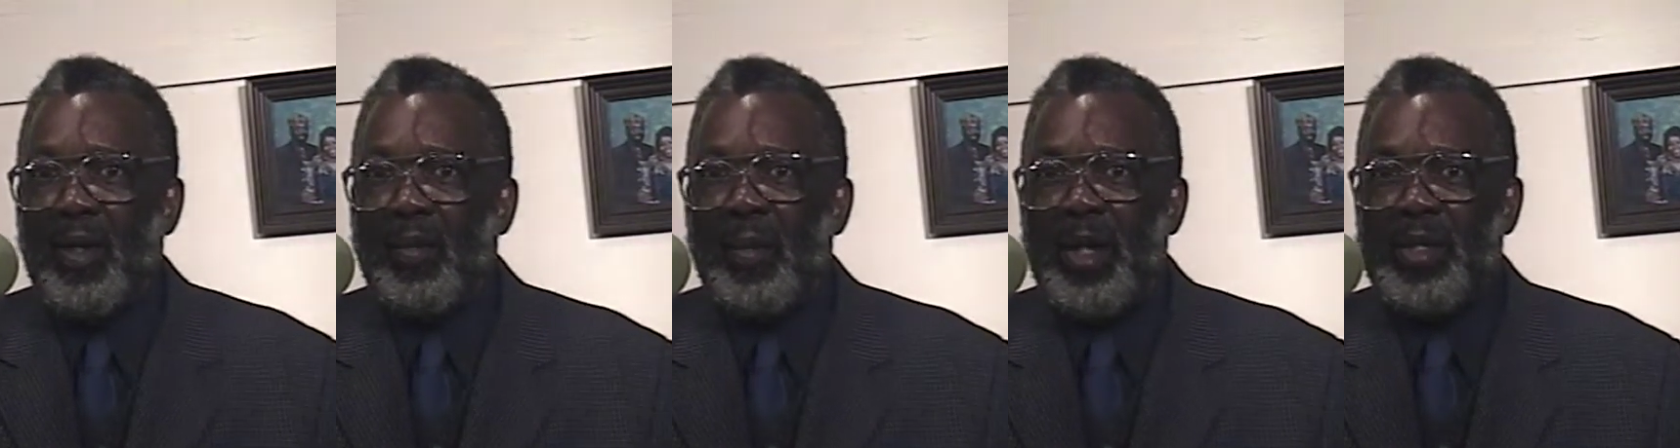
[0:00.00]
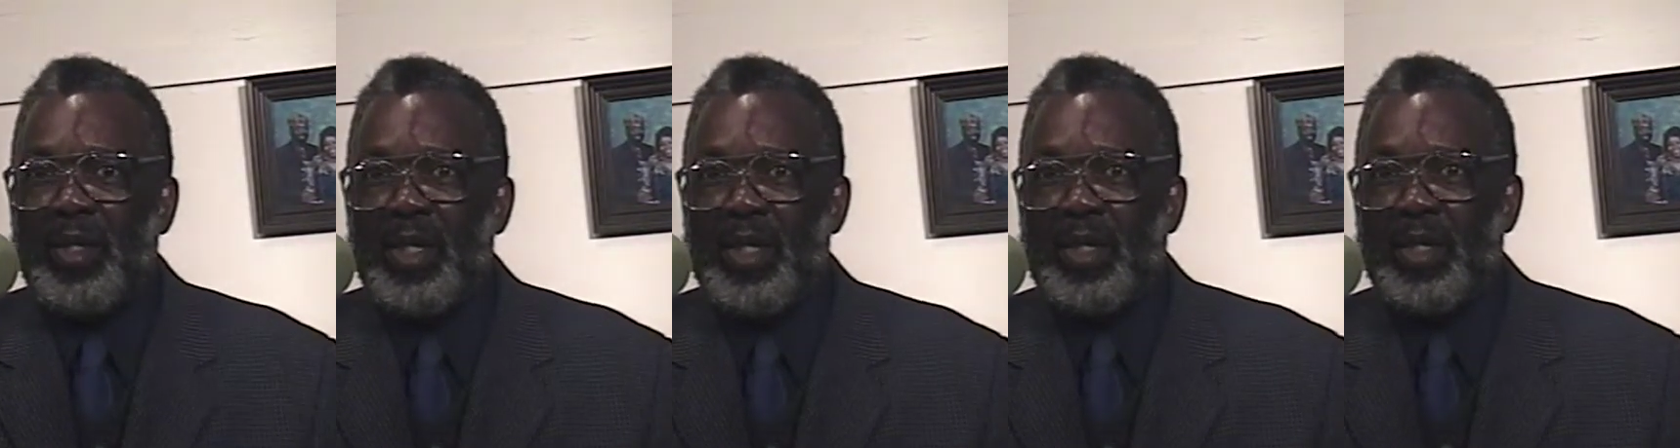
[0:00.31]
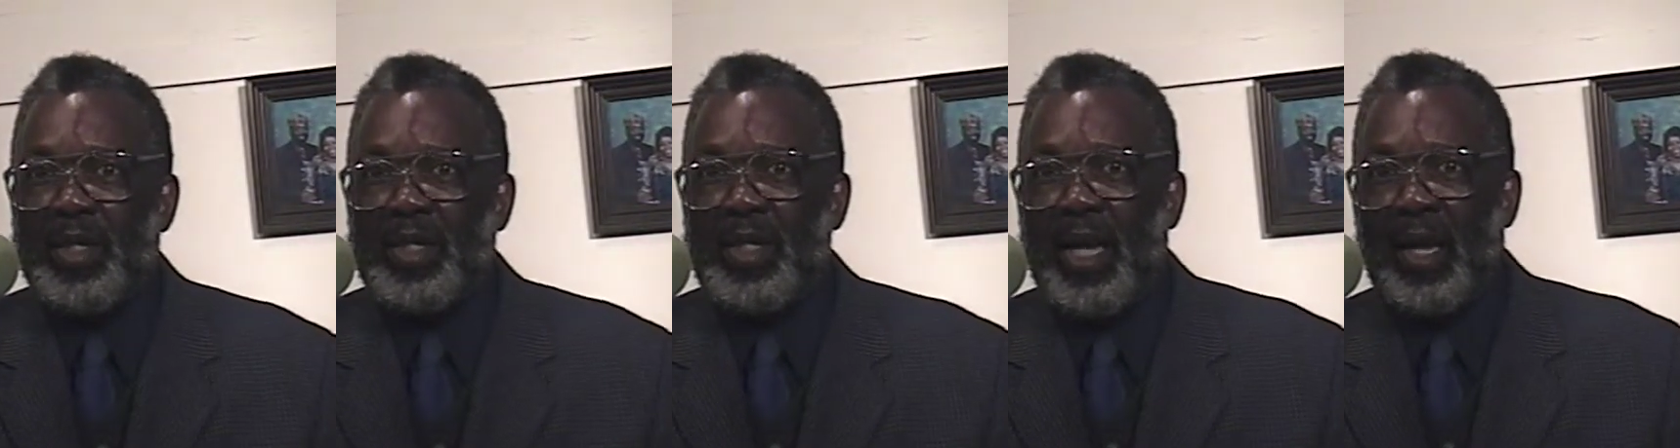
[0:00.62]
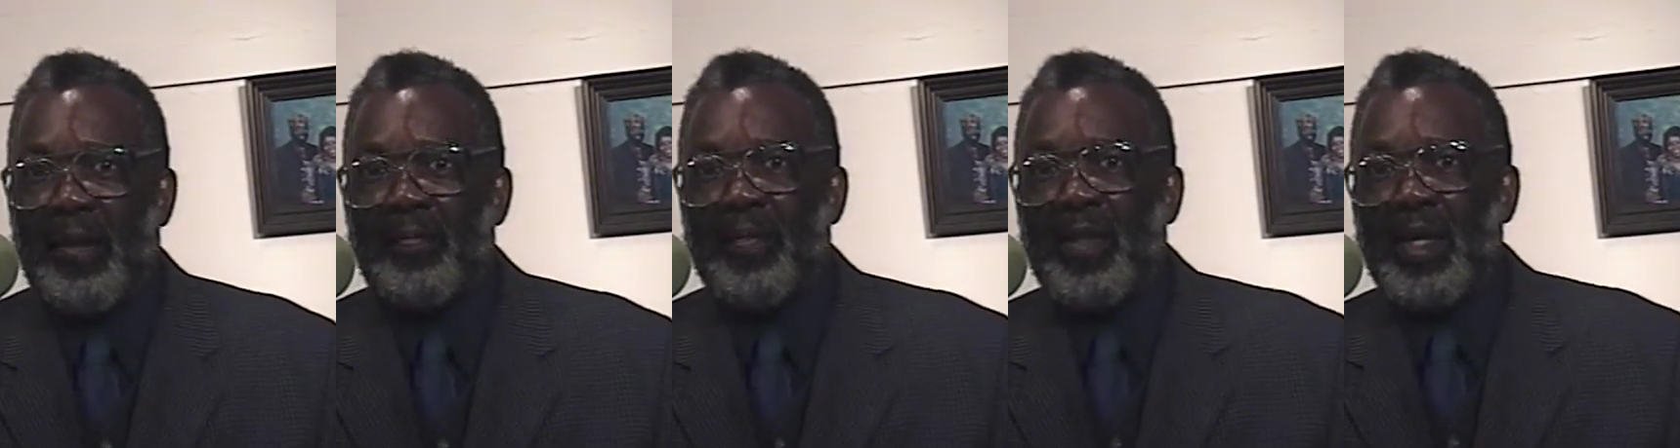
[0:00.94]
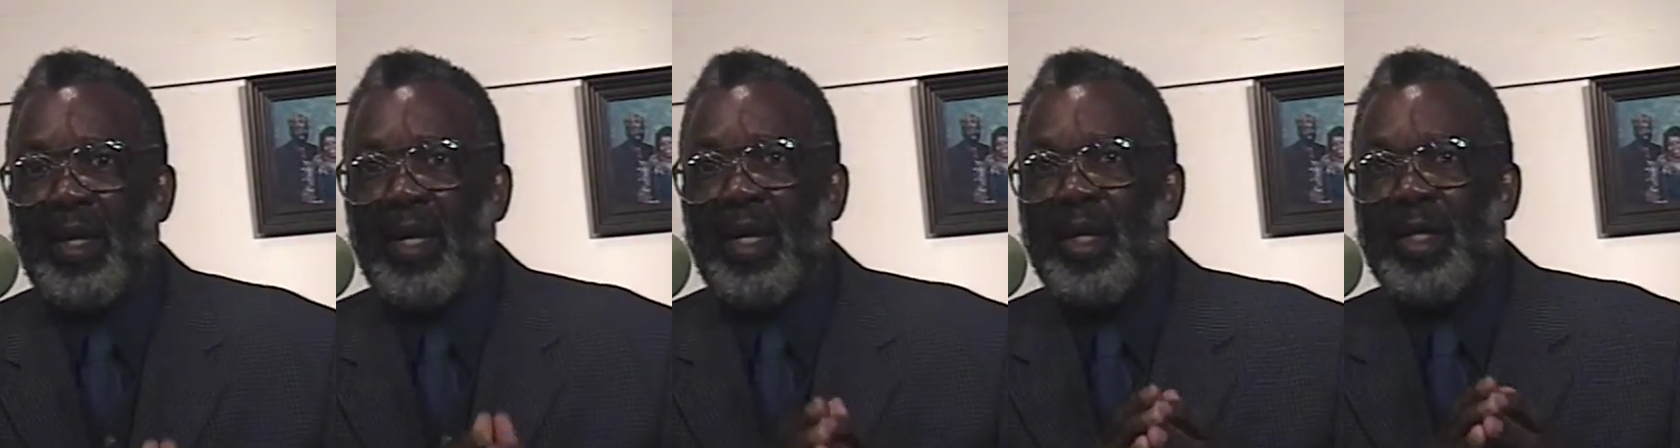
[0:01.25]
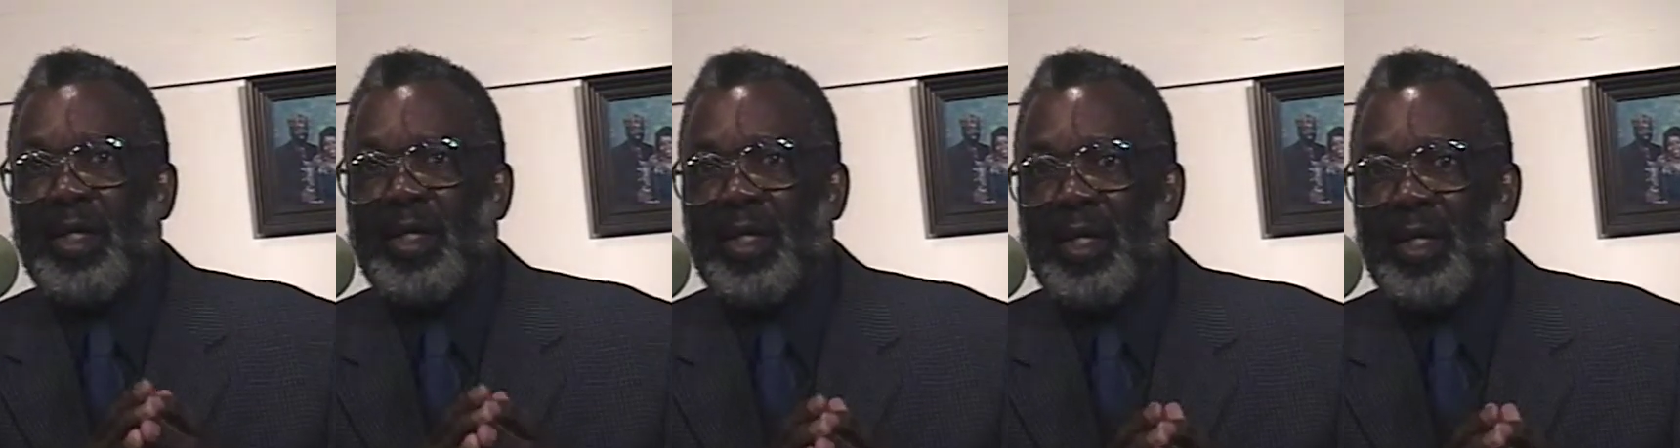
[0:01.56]
with Jesus yet.
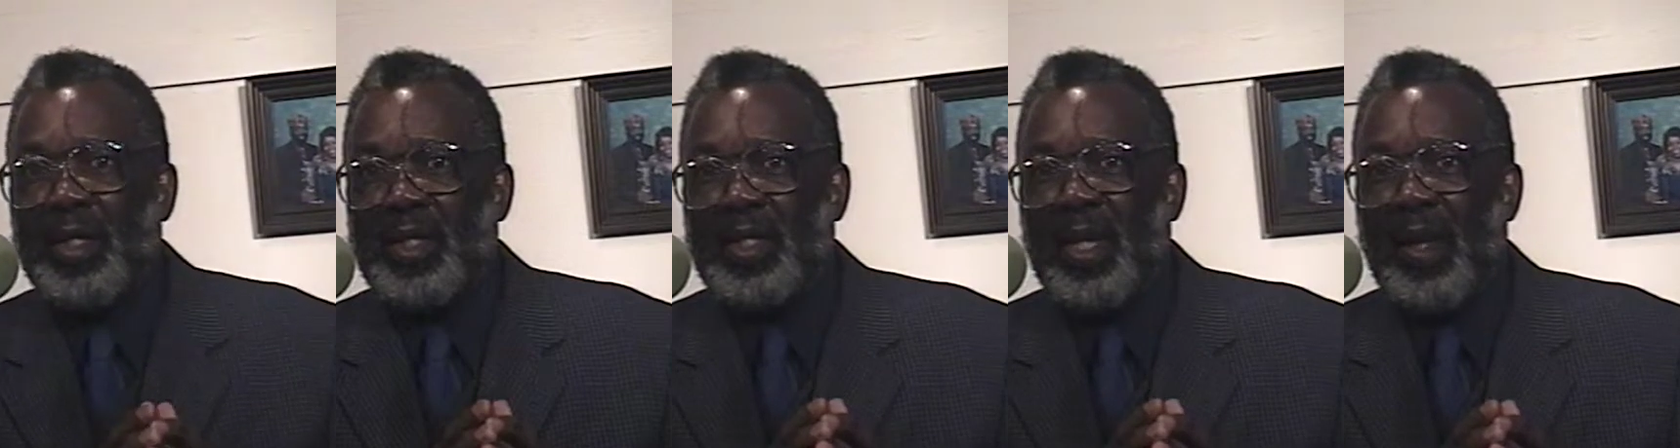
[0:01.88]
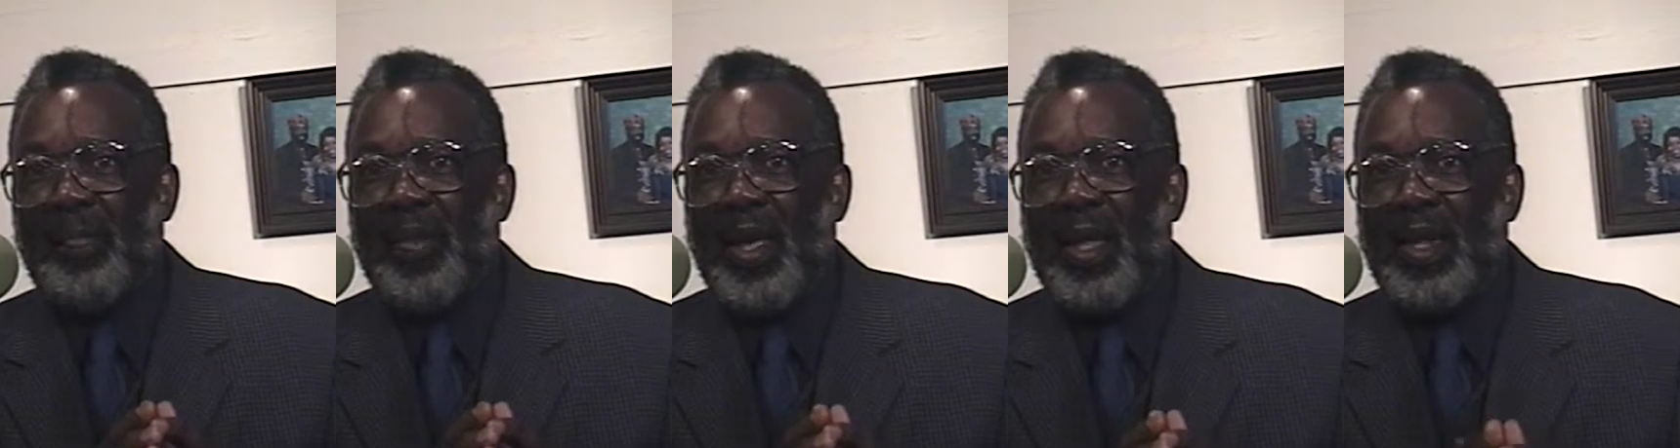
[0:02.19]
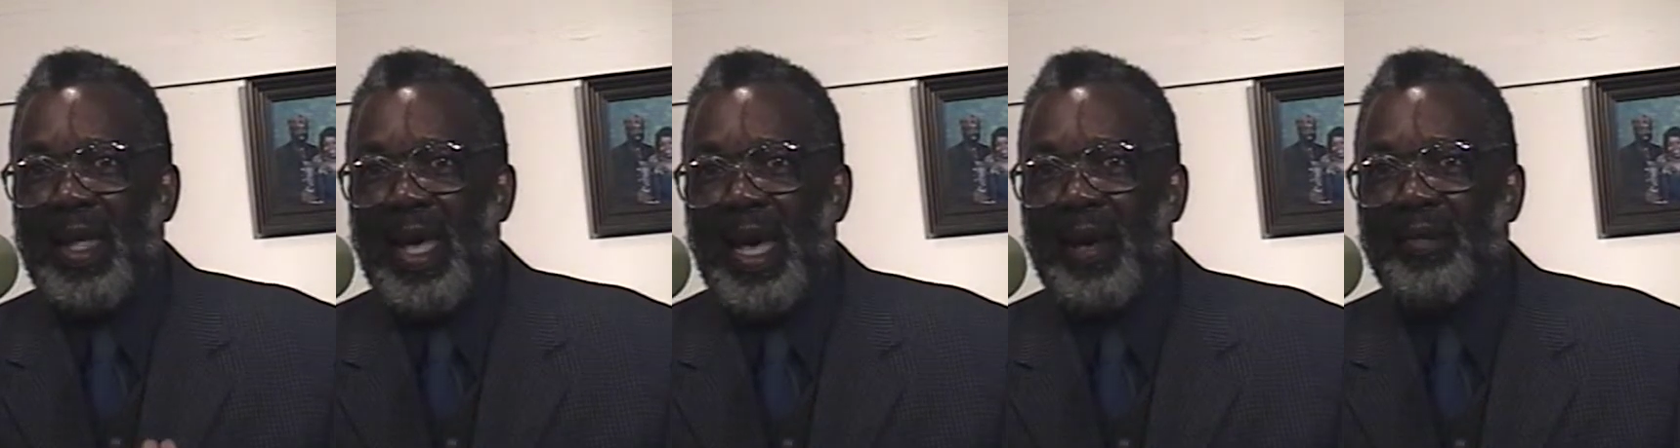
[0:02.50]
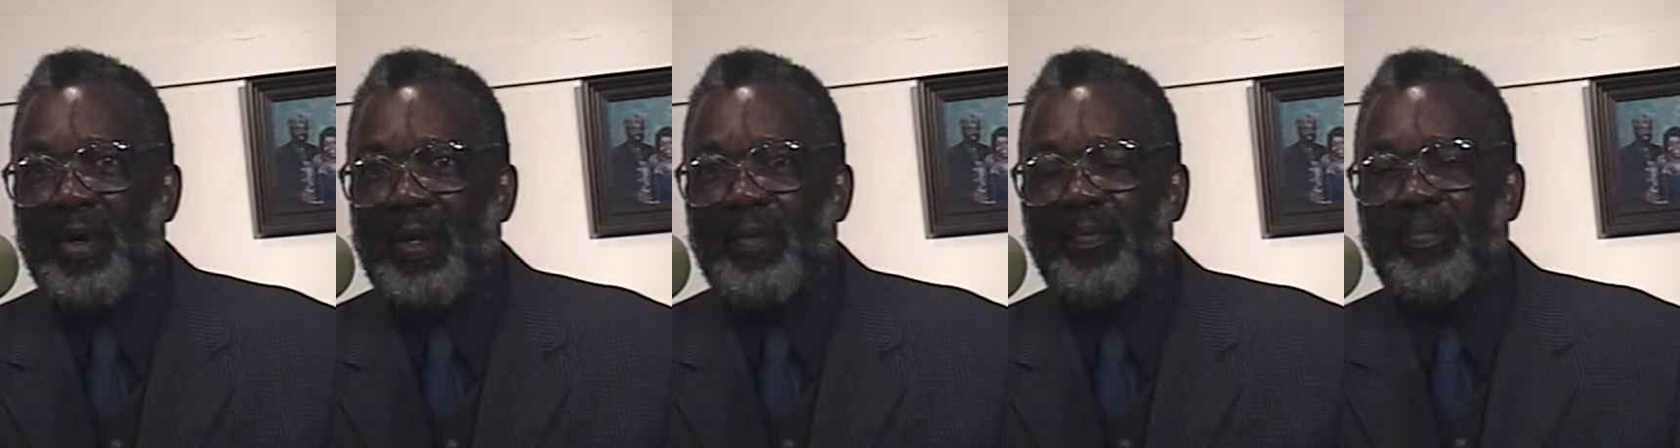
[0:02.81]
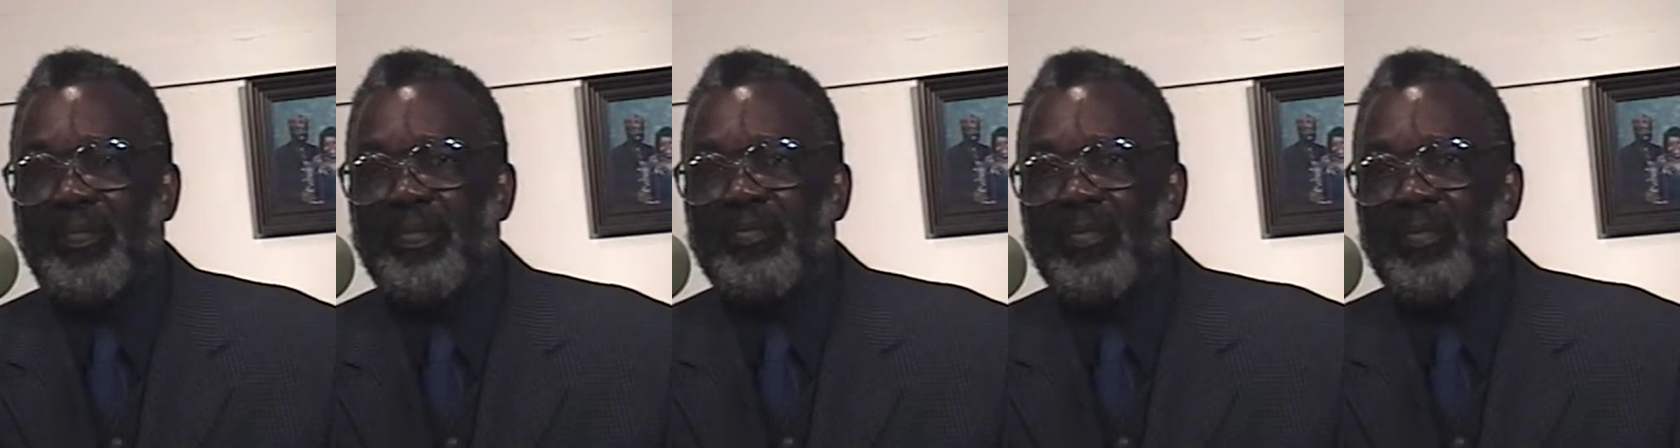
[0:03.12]
Jesus is up there in heaven.